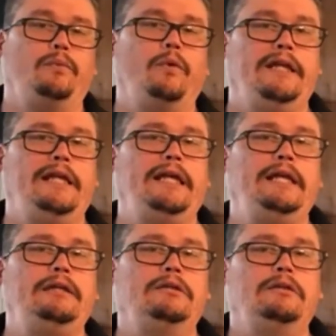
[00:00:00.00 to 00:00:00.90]
With
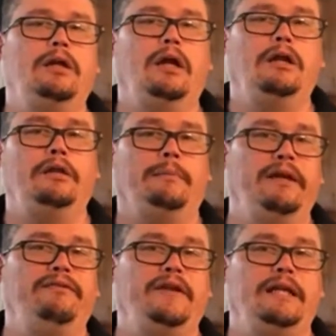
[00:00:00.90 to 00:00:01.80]
heat, the
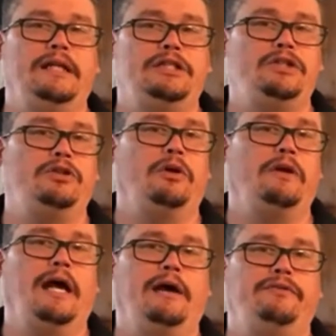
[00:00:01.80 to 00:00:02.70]
benefit is you
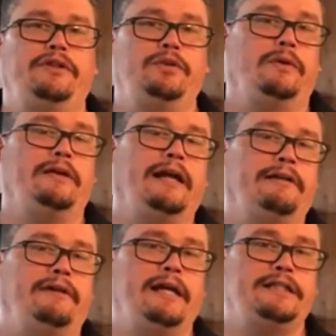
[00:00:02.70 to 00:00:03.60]
don't have to do a lot
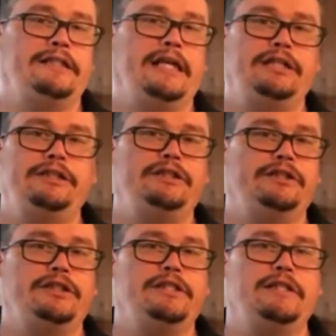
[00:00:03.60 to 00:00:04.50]
of agitation. You
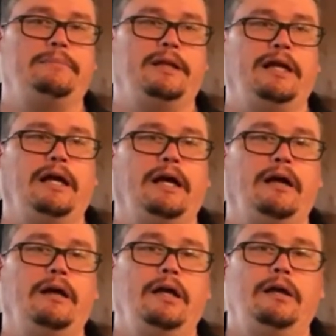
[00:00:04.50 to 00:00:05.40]
just simply
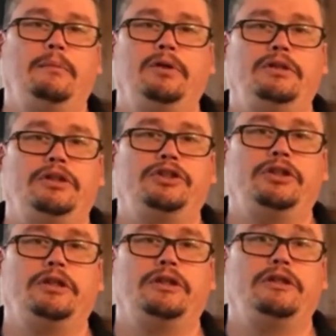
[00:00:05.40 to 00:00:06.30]
put the
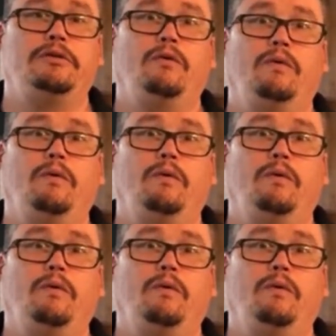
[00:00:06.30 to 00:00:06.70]
sugar